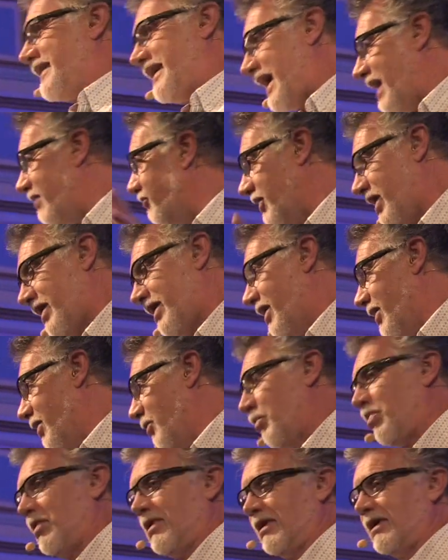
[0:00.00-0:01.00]
give it
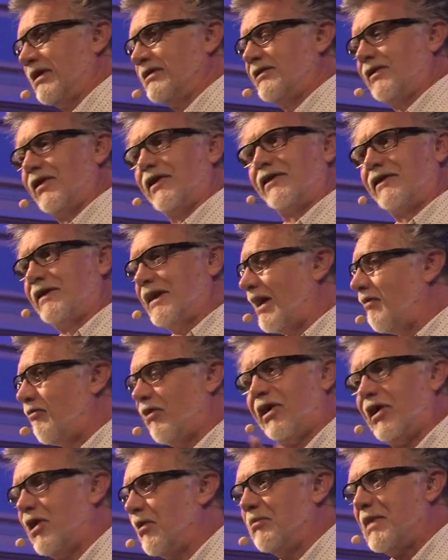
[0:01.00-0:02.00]
up. Just give
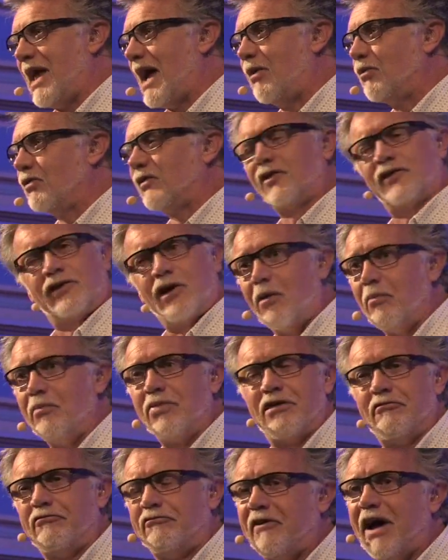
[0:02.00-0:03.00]
it up now. Stop
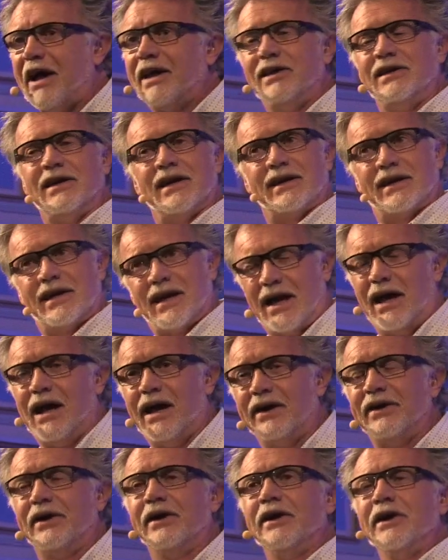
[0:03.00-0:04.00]
the fight. You
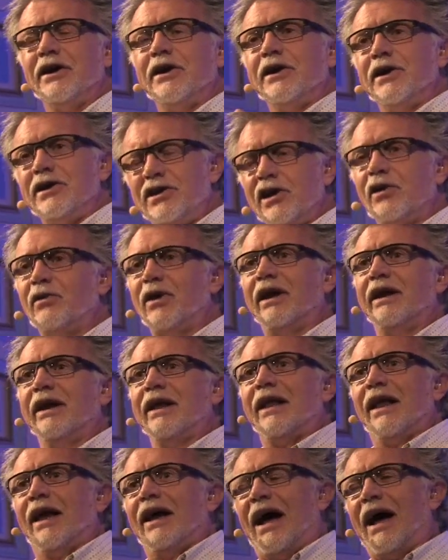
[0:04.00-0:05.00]
can't do it.
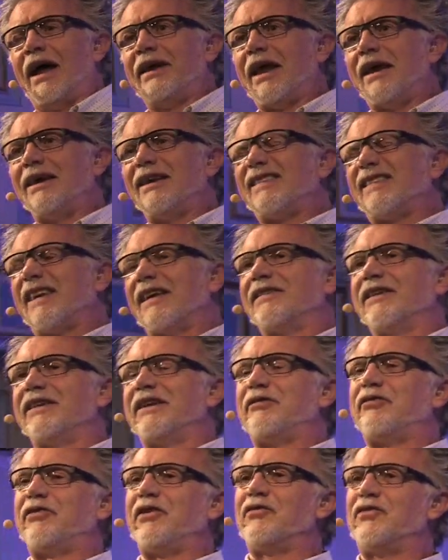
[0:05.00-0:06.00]
And then he says, and
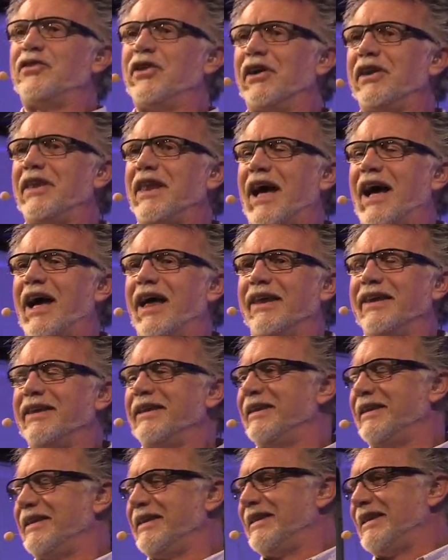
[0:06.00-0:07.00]
if you've done that,
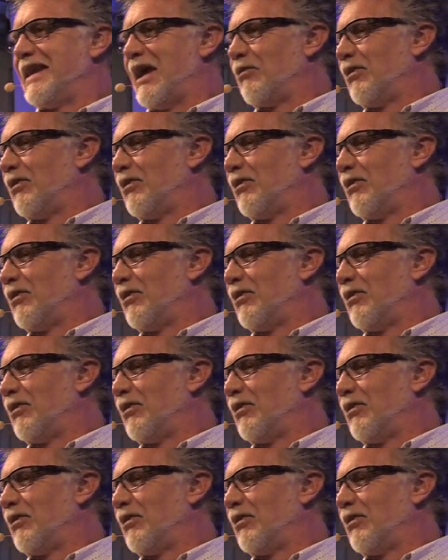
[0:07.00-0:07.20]
now